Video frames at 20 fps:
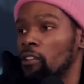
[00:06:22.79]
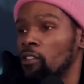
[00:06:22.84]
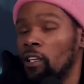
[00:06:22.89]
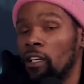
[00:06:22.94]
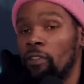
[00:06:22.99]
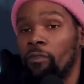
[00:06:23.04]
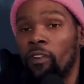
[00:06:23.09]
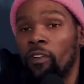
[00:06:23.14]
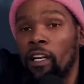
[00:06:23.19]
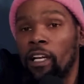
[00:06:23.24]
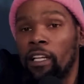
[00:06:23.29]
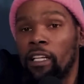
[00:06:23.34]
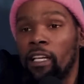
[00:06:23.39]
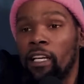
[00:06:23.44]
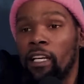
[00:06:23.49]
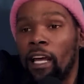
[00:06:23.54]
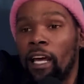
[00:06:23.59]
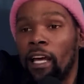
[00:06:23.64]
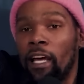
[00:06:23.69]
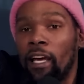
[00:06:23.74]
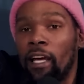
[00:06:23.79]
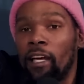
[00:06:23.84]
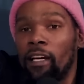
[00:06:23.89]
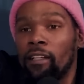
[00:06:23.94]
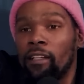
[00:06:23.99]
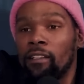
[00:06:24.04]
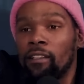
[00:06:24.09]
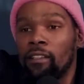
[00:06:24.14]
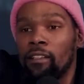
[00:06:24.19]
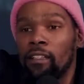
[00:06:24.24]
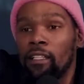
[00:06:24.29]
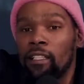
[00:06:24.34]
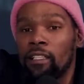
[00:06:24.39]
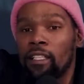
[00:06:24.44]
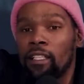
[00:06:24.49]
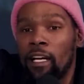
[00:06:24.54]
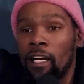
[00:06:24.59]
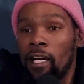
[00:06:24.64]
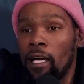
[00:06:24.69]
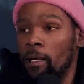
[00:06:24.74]
So I felt like he had the
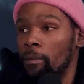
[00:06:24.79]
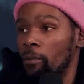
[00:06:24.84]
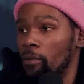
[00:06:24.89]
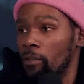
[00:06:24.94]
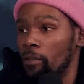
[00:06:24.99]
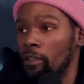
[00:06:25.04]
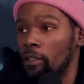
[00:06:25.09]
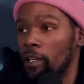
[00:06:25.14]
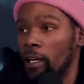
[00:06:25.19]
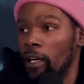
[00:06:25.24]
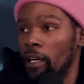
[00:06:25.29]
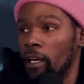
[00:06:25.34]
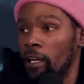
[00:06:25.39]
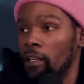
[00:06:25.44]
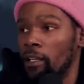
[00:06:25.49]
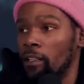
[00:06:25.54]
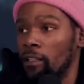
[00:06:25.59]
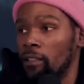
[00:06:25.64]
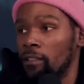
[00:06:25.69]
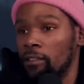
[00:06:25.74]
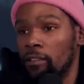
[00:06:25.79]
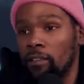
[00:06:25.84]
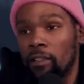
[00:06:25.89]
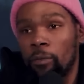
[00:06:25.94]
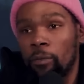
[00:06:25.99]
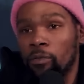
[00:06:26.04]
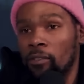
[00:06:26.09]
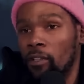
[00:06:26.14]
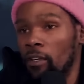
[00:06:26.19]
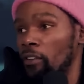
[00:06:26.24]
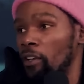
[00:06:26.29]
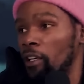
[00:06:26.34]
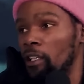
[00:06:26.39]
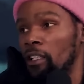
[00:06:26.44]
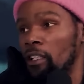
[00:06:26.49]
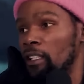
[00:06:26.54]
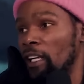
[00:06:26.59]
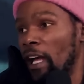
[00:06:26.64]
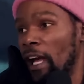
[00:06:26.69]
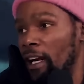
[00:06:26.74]
time and he was already
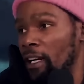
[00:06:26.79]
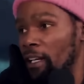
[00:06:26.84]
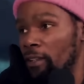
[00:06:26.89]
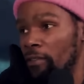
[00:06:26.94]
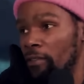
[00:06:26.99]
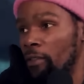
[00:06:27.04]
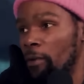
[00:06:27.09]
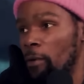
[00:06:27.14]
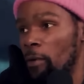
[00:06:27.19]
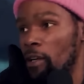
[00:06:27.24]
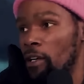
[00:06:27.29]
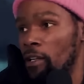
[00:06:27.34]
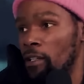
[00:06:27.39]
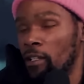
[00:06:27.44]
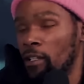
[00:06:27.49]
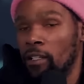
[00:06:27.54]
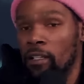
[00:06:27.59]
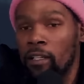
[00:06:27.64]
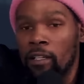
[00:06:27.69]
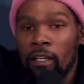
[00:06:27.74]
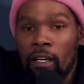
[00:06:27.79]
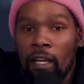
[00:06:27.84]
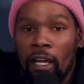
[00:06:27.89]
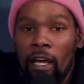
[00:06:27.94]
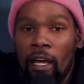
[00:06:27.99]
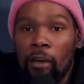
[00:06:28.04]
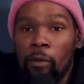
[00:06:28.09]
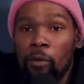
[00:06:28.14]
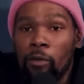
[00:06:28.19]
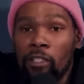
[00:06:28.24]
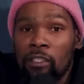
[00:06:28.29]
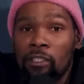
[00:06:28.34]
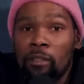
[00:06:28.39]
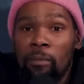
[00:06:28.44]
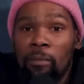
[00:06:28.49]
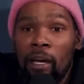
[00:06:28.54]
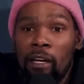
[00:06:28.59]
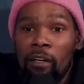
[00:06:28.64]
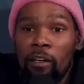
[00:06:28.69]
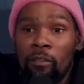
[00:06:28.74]
the talent for one. And it was just a
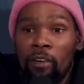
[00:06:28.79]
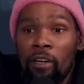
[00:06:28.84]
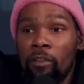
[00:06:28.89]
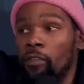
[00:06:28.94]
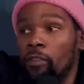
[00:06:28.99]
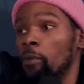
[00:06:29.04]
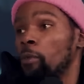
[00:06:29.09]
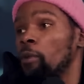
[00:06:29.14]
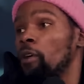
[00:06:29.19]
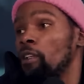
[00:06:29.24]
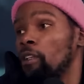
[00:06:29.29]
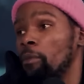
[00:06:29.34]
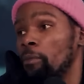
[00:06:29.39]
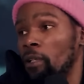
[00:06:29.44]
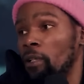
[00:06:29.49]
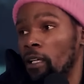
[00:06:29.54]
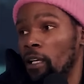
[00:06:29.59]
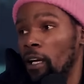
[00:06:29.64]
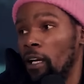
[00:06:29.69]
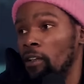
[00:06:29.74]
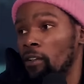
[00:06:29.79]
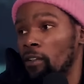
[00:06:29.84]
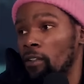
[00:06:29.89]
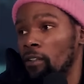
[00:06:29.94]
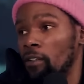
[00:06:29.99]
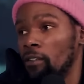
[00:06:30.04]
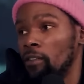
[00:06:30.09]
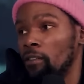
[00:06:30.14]
matter of if he wanted to play that long.